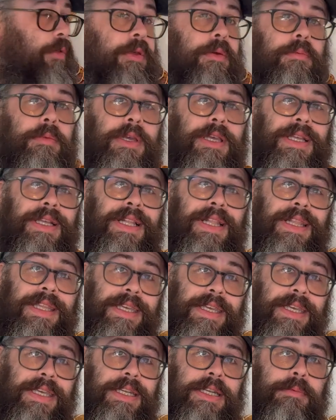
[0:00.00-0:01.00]
them
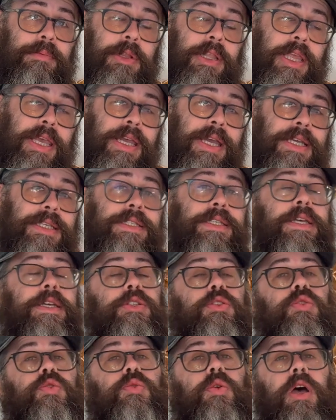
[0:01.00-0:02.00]
cleaned, but like I
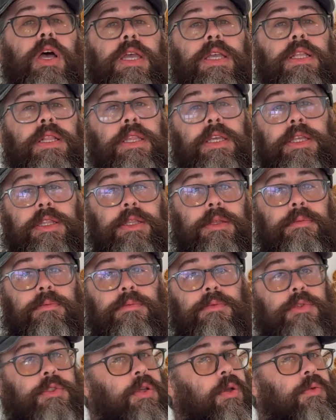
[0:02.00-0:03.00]
said, dry clean them.
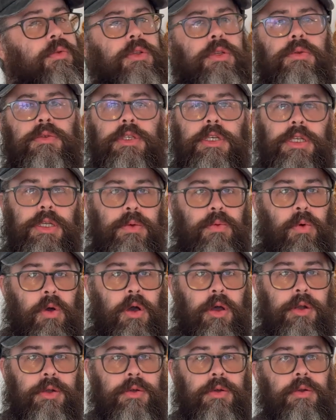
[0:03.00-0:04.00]
Don't use any
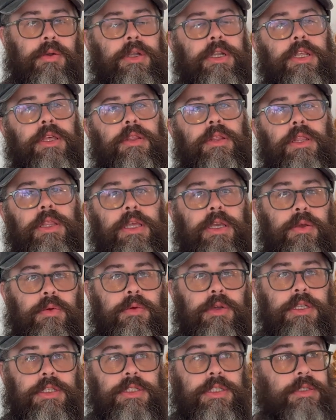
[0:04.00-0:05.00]
water or any other
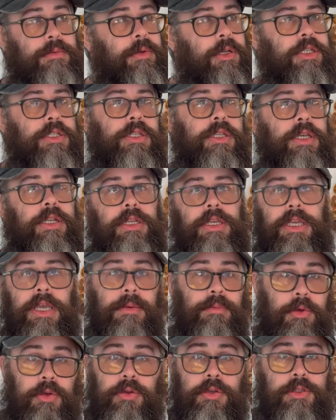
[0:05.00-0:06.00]
liquids, especially any
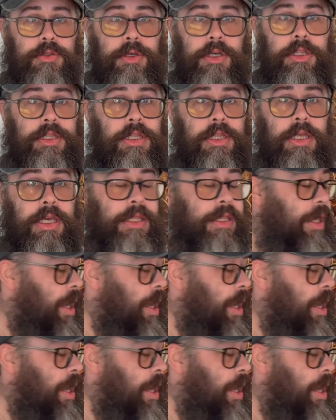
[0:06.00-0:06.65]
chemicals or anything like